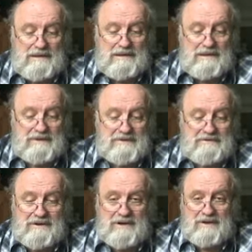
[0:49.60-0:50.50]
those are
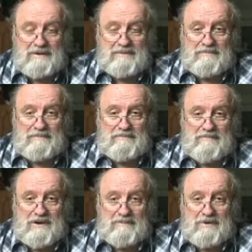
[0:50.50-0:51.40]
very,
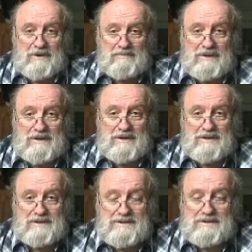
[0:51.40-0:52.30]
very important
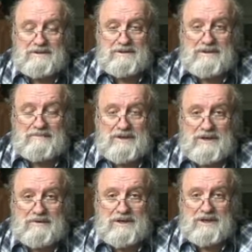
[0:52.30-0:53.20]
materials, by
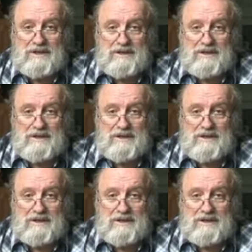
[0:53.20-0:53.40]
the way.